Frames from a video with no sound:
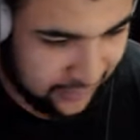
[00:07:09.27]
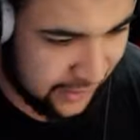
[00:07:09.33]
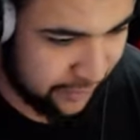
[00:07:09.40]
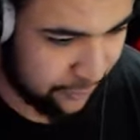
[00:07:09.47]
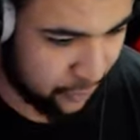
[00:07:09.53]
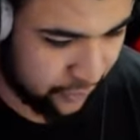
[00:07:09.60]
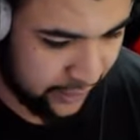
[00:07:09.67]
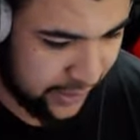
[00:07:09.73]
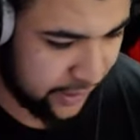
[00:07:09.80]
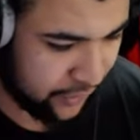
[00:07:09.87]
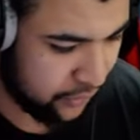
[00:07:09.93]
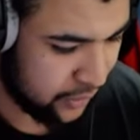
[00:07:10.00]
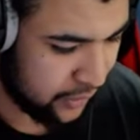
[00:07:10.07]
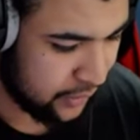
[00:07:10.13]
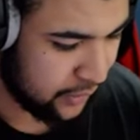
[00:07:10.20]
anymore now.
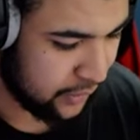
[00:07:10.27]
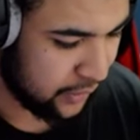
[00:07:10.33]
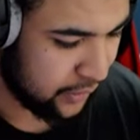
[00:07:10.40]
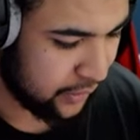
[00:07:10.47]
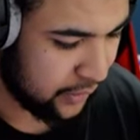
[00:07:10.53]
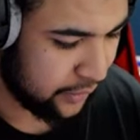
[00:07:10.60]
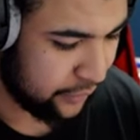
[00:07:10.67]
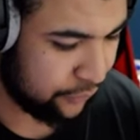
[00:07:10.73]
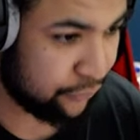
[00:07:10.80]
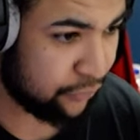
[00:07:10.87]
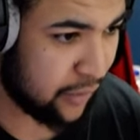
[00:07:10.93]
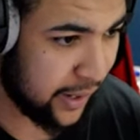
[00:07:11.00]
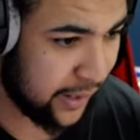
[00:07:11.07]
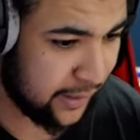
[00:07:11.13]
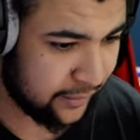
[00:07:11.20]

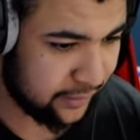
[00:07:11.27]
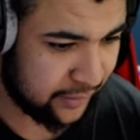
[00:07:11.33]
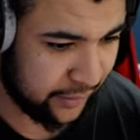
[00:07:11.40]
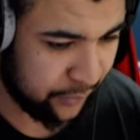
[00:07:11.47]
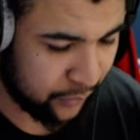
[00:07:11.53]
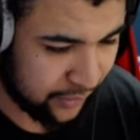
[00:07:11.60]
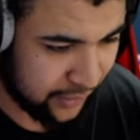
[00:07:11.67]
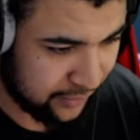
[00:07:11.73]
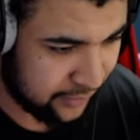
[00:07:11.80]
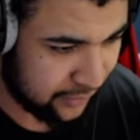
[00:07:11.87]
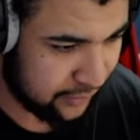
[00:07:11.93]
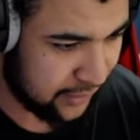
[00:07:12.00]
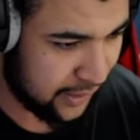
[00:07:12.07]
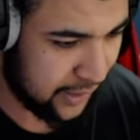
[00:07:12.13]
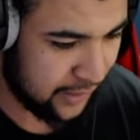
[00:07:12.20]
Right, let's see what this is
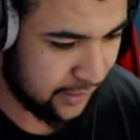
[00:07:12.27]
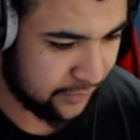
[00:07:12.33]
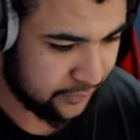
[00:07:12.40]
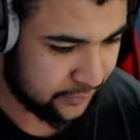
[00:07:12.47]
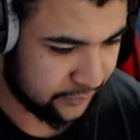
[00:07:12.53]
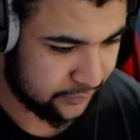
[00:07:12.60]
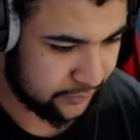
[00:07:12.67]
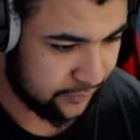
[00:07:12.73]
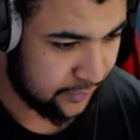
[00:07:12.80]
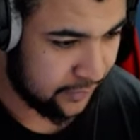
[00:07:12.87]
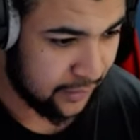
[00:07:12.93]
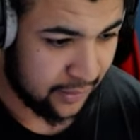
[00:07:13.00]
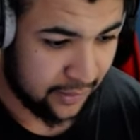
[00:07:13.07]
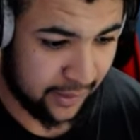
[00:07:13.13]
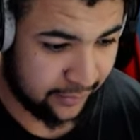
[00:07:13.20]
saying.
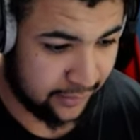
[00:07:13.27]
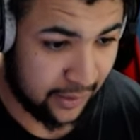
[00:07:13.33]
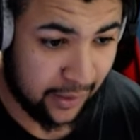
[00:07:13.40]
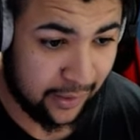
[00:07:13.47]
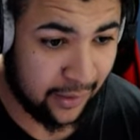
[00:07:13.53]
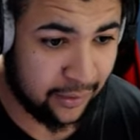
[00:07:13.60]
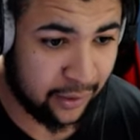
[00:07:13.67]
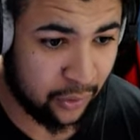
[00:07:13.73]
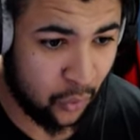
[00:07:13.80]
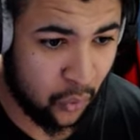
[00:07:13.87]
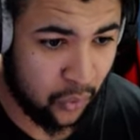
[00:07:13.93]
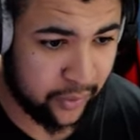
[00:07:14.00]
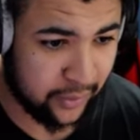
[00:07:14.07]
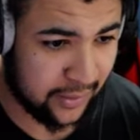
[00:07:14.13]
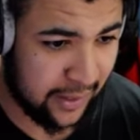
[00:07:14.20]
That's it. This is
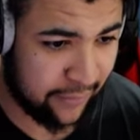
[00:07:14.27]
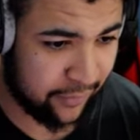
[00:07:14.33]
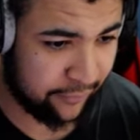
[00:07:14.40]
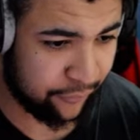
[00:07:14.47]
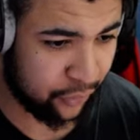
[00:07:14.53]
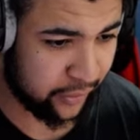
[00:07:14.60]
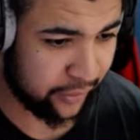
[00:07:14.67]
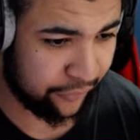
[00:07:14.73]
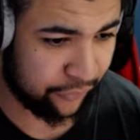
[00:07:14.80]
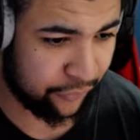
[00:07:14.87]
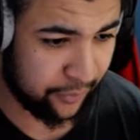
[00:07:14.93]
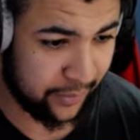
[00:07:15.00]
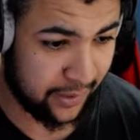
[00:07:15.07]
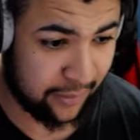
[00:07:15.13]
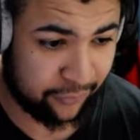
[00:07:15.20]
all good leveling for the, for
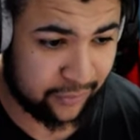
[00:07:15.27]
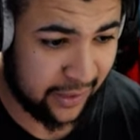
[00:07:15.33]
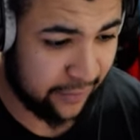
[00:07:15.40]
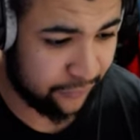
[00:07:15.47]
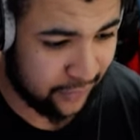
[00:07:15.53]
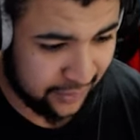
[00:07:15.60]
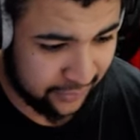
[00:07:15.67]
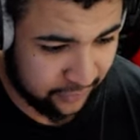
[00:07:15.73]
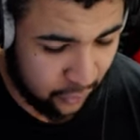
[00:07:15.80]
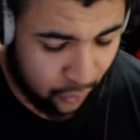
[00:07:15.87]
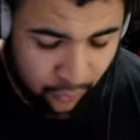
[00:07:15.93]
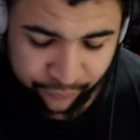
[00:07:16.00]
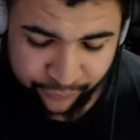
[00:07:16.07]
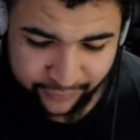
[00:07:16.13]
me. I've saved this all for